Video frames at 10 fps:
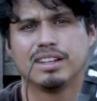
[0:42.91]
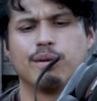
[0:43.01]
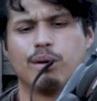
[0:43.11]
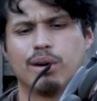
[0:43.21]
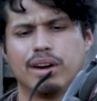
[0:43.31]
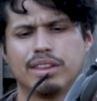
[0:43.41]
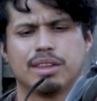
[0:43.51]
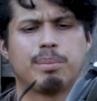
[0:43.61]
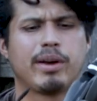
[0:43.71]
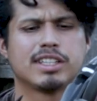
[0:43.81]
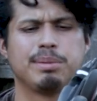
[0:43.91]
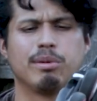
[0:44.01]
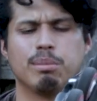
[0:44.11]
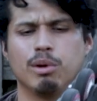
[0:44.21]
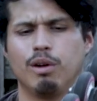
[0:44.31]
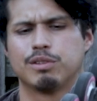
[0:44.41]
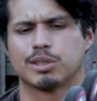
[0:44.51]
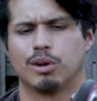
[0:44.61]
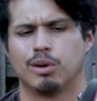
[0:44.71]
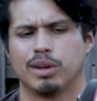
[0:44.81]
for the brake to be removed,
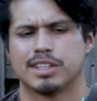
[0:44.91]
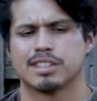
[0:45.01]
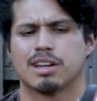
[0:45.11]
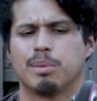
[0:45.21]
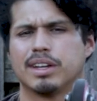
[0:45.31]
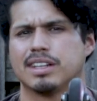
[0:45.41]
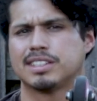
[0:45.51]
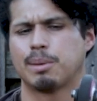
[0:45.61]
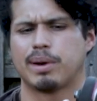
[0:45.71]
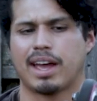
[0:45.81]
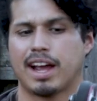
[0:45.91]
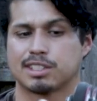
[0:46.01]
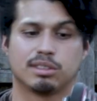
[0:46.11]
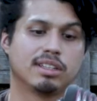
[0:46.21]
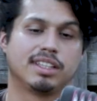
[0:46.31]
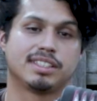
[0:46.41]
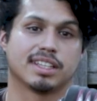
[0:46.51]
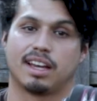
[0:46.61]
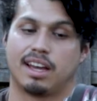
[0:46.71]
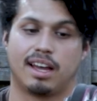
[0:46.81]
so it doesn't come with a separate axle, or at least
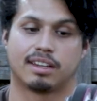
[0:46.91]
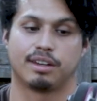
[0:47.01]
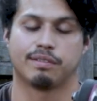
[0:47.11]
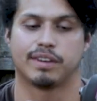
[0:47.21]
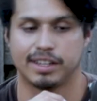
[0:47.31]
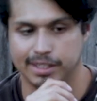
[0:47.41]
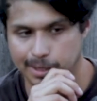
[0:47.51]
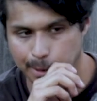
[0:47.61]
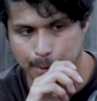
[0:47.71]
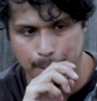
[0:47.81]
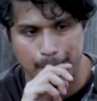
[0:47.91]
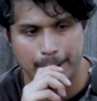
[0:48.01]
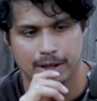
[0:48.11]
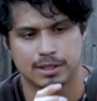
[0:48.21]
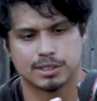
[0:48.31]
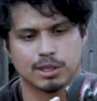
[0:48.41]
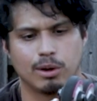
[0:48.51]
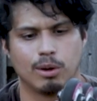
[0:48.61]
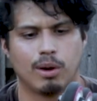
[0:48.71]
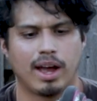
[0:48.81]
I couldn't find it.
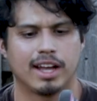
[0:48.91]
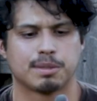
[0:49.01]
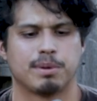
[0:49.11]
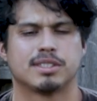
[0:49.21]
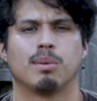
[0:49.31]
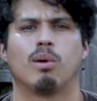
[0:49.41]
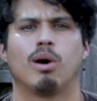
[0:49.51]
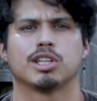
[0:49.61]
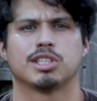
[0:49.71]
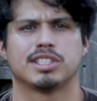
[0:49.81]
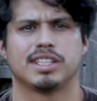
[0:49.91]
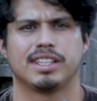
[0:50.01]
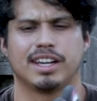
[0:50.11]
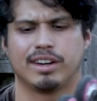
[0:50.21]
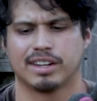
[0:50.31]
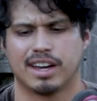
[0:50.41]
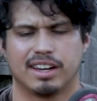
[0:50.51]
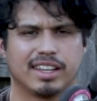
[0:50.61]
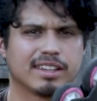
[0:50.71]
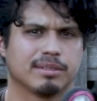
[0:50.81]
So I had to put some washers in there and kind
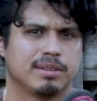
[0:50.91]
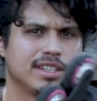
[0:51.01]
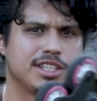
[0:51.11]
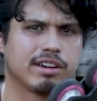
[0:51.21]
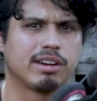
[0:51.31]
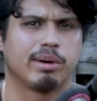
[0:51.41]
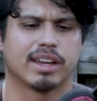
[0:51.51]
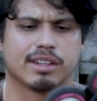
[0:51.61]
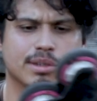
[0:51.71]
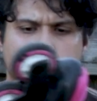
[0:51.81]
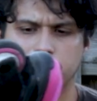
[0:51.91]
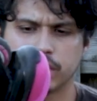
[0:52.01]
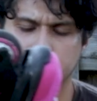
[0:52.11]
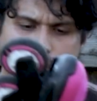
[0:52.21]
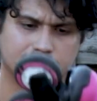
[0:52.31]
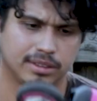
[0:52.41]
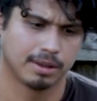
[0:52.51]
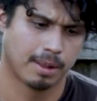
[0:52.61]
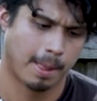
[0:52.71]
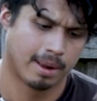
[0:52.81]
of like jerry rig it to work.
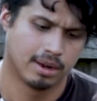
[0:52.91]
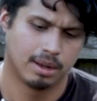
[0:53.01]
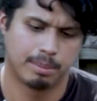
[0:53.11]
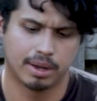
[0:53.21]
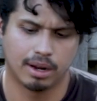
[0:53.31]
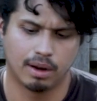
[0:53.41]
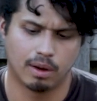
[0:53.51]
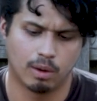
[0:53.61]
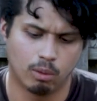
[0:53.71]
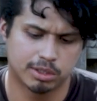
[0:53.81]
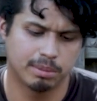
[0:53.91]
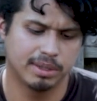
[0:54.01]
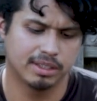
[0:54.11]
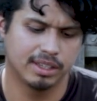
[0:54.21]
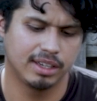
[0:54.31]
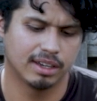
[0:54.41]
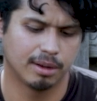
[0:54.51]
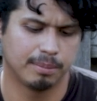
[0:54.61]
But ultimately,